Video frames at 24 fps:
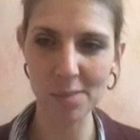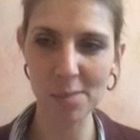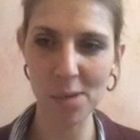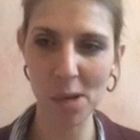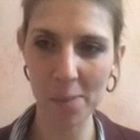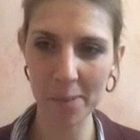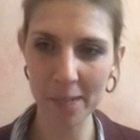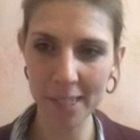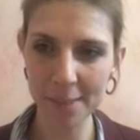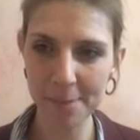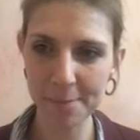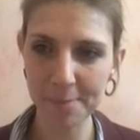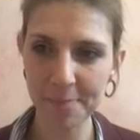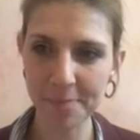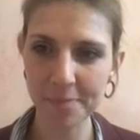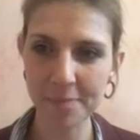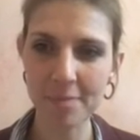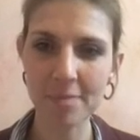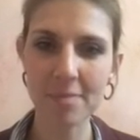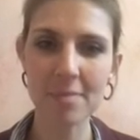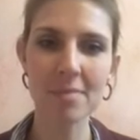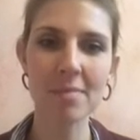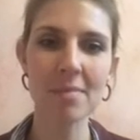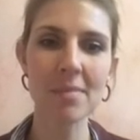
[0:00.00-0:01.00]
in the moment.
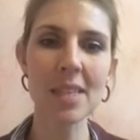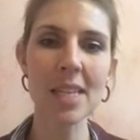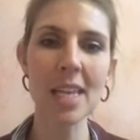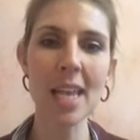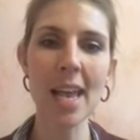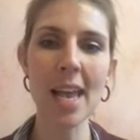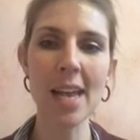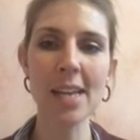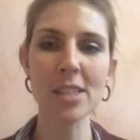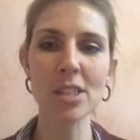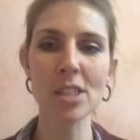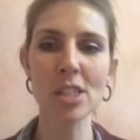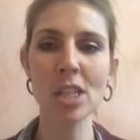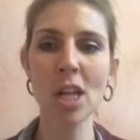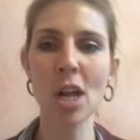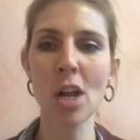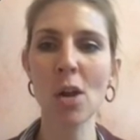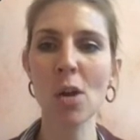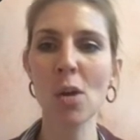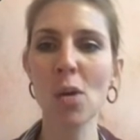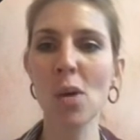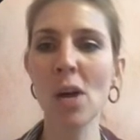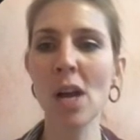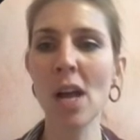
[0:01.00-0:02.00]
And
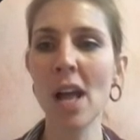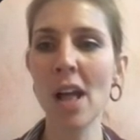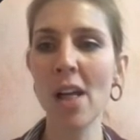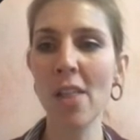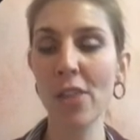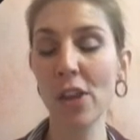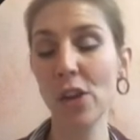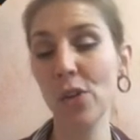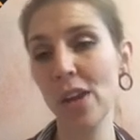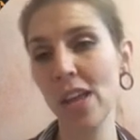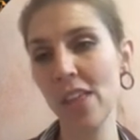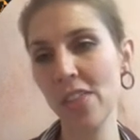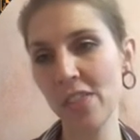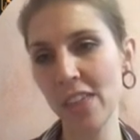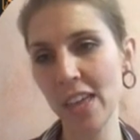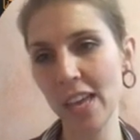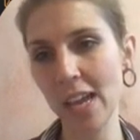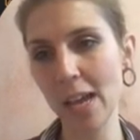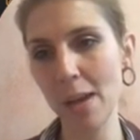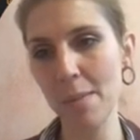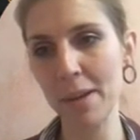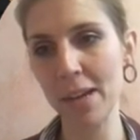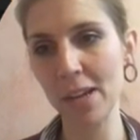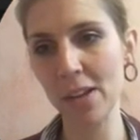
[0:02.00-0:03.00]
so the great
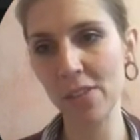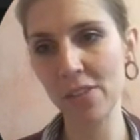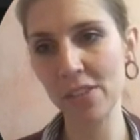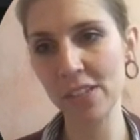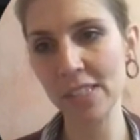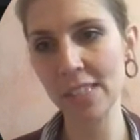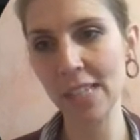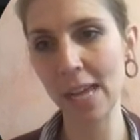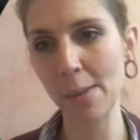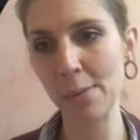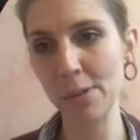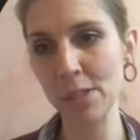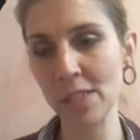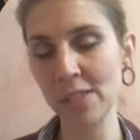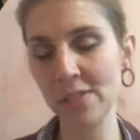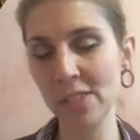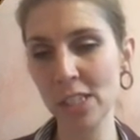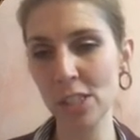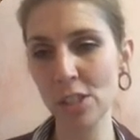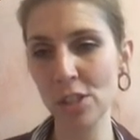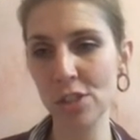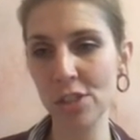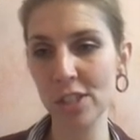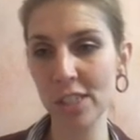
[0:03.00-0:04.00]
thing about the cyber
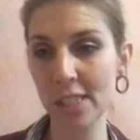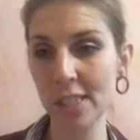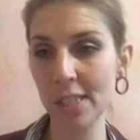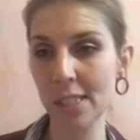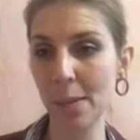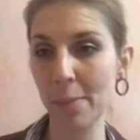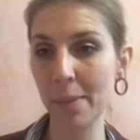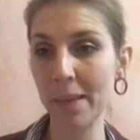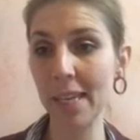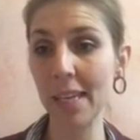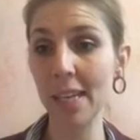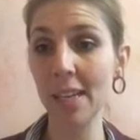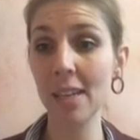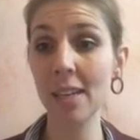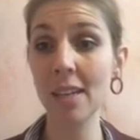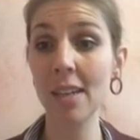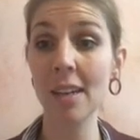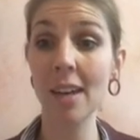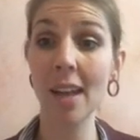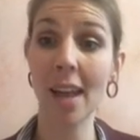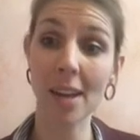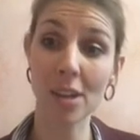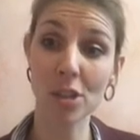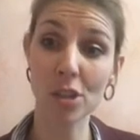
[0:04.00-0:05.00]
civics curriculum in
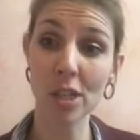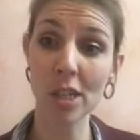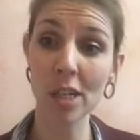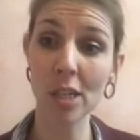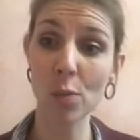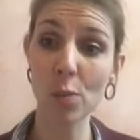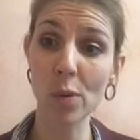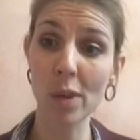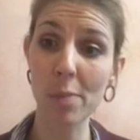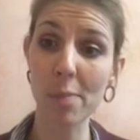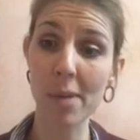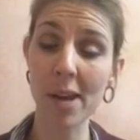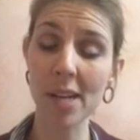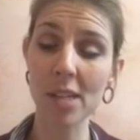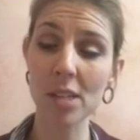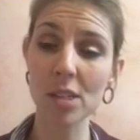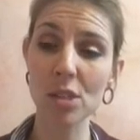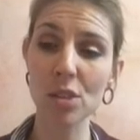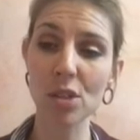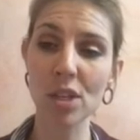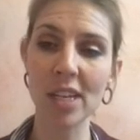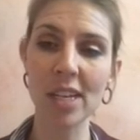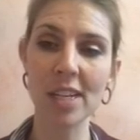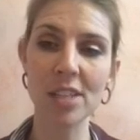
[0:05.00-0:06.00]
connection with
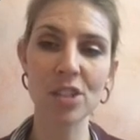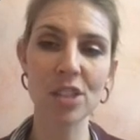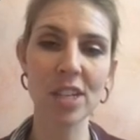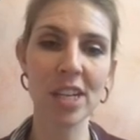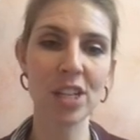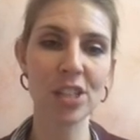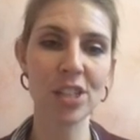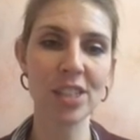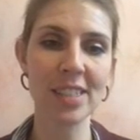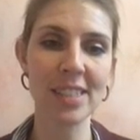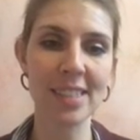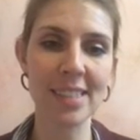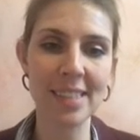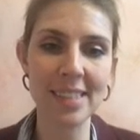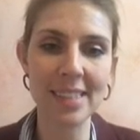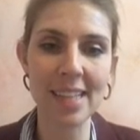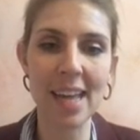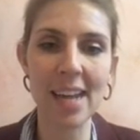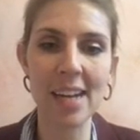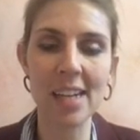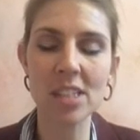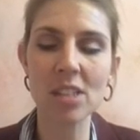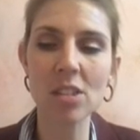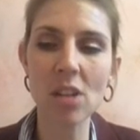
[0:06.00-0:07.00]
Montessori education is
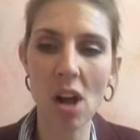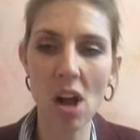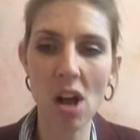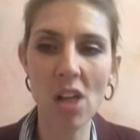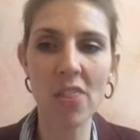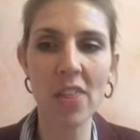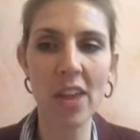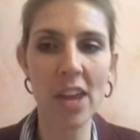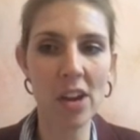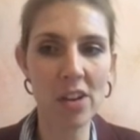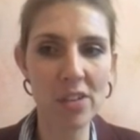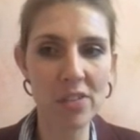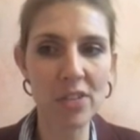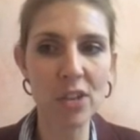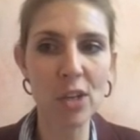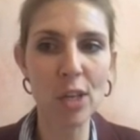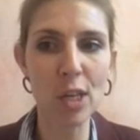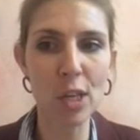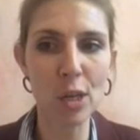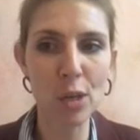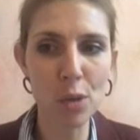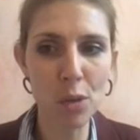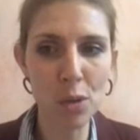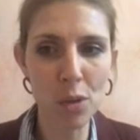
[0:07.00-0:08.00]
that it's all there for
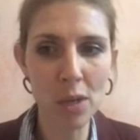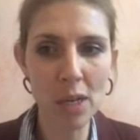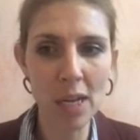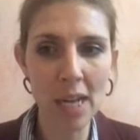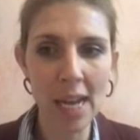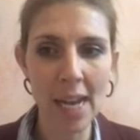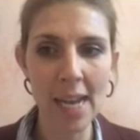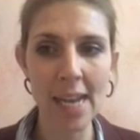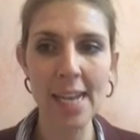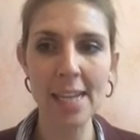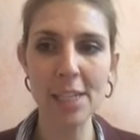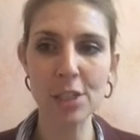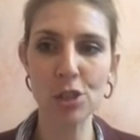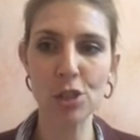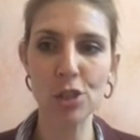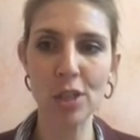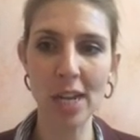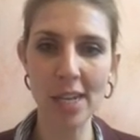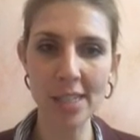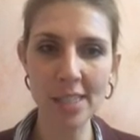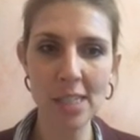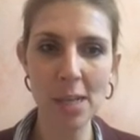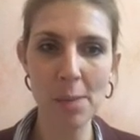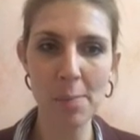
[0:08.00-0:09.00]
you. It's
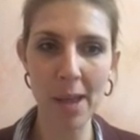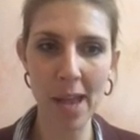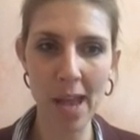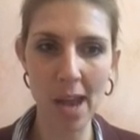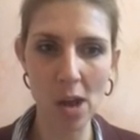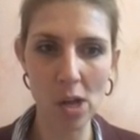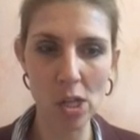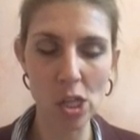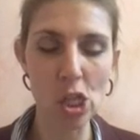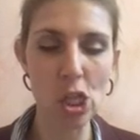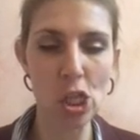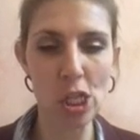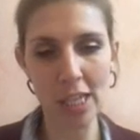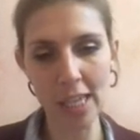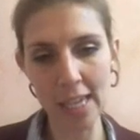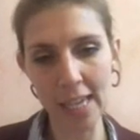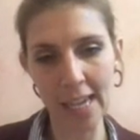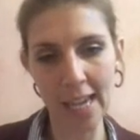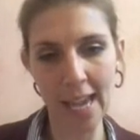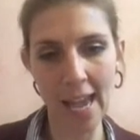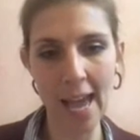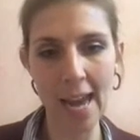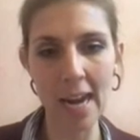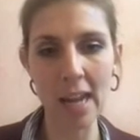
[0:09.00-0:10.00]
just about
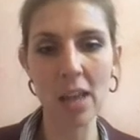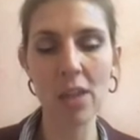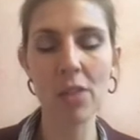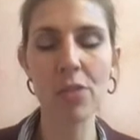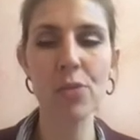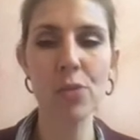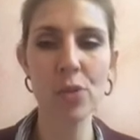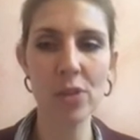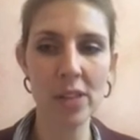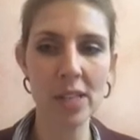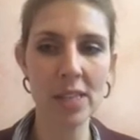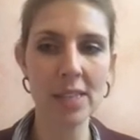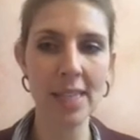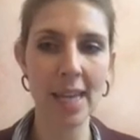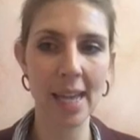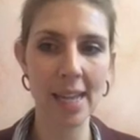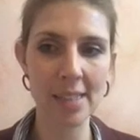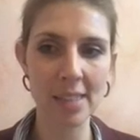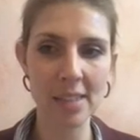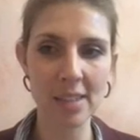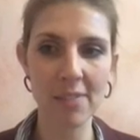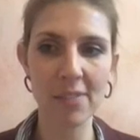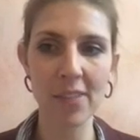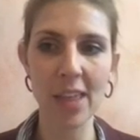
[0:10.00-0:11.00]
looking at it through the
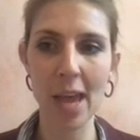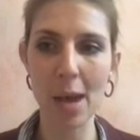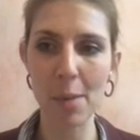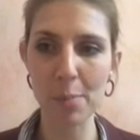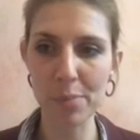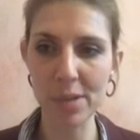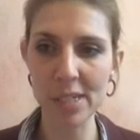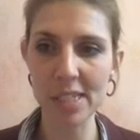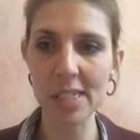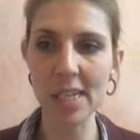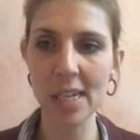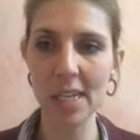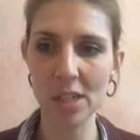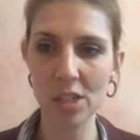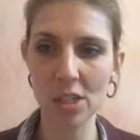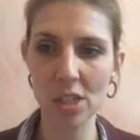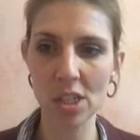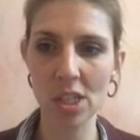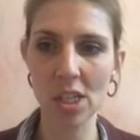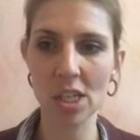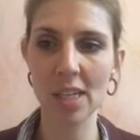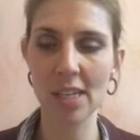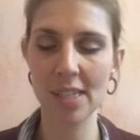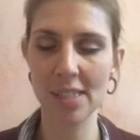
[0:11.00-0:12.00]
lens of that
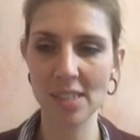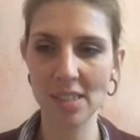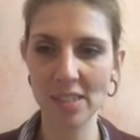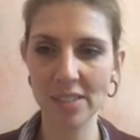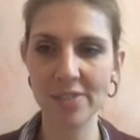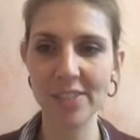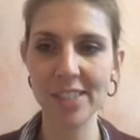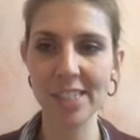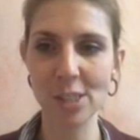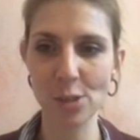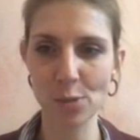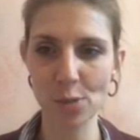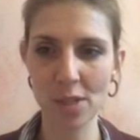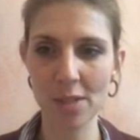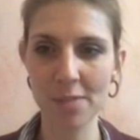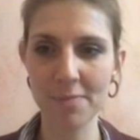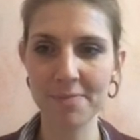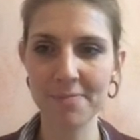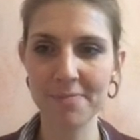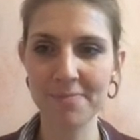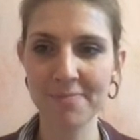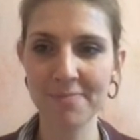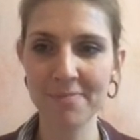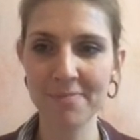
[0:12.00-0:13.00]
particular individual.